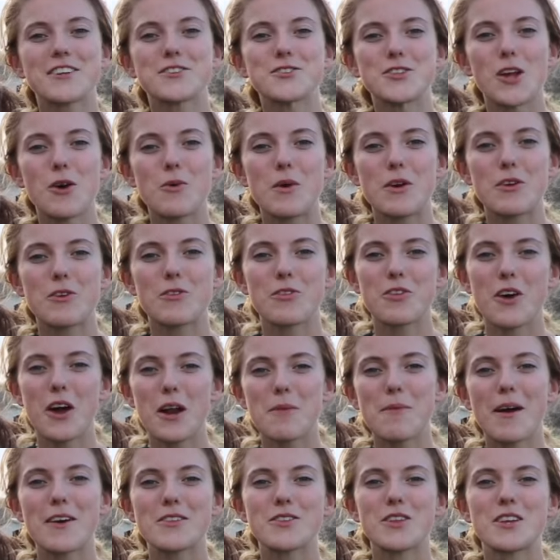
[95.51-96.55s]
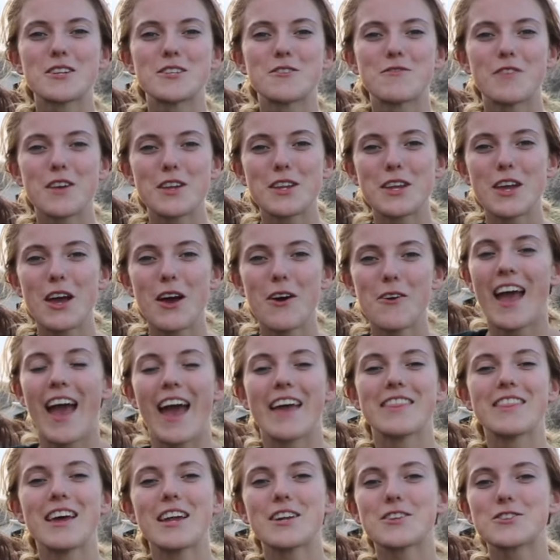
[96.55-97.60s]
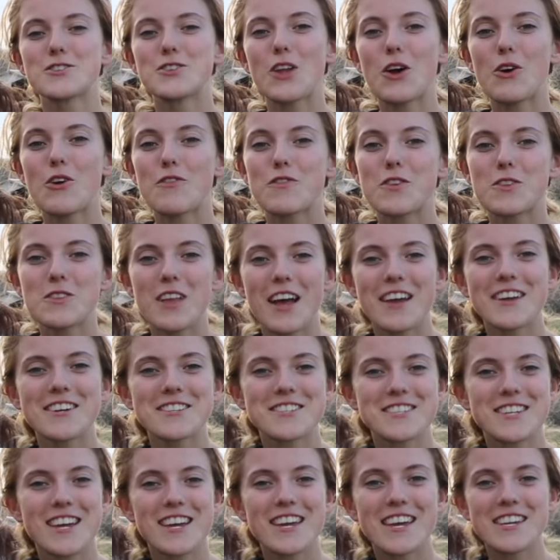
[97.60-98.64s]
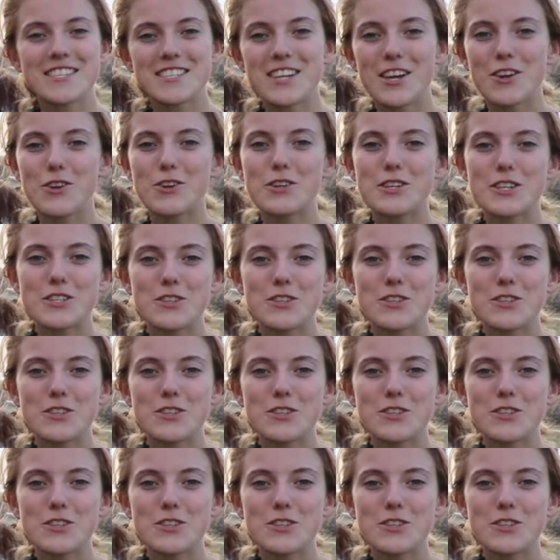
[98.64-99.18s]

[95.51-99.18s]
that most of it came out not properly exposed.